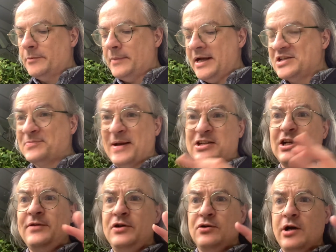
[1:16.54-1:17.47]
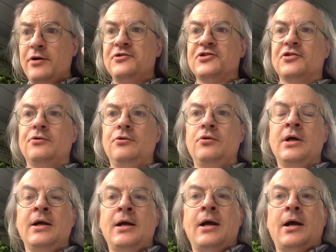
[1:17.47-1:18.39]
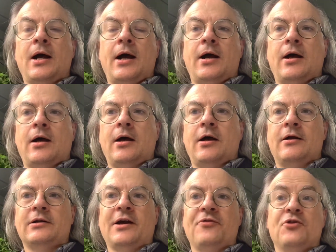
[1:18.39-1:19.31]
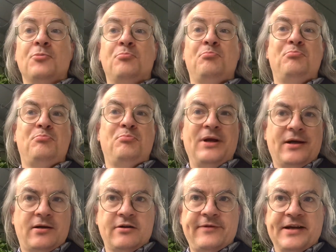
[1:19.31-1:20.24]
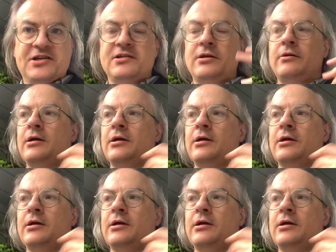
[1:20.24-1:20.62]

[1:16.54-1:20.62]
especially if you go to like the big conventions.